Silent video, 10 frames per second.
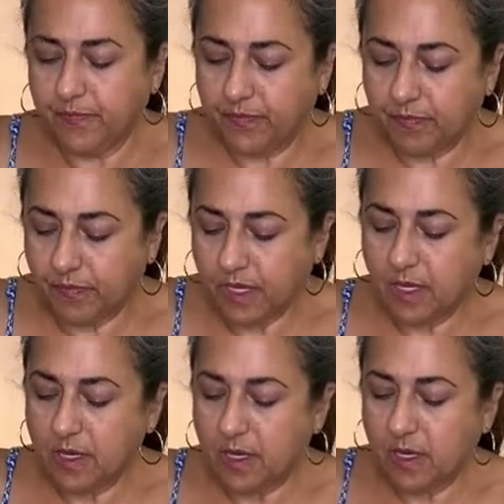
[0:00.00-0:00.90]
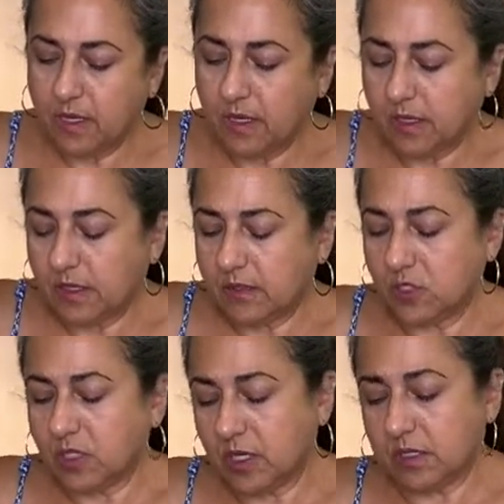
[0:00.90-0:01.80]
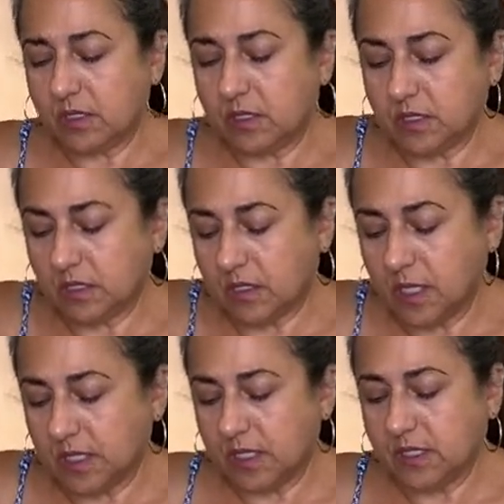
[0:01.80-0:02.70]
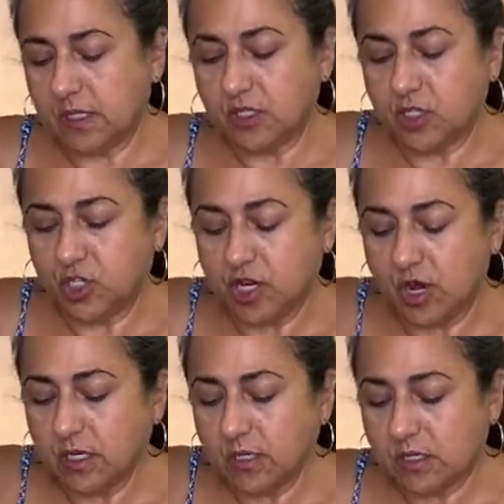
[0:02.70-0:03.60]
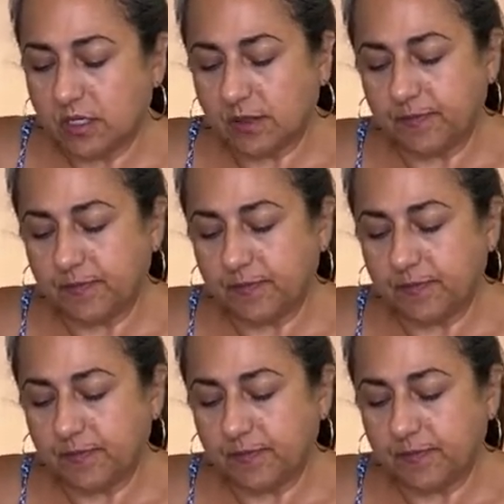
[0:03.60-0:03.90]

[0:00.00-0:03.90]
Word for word: and just cut this into chunks.